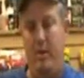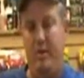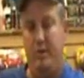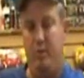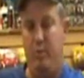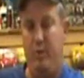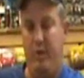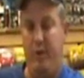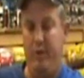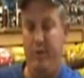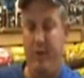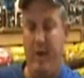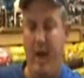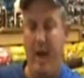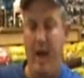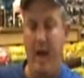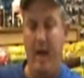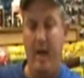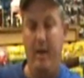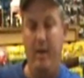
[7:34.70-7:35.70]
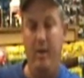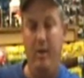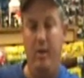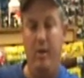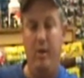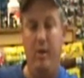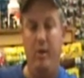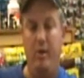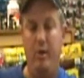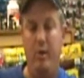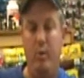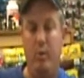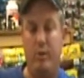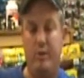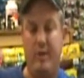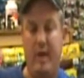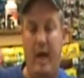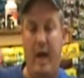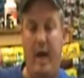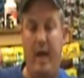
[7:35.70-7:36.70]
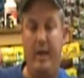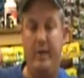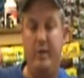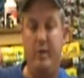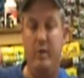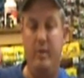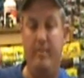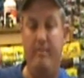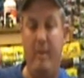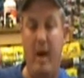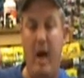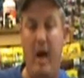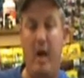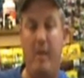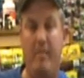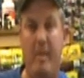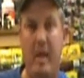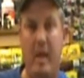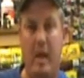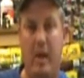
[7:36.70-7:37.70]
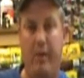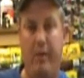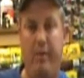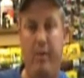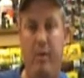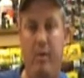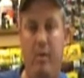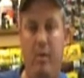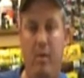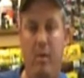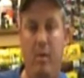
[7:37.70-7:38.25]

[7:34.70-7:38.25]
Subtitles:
is when you tie it, you will tie it to the bottom end.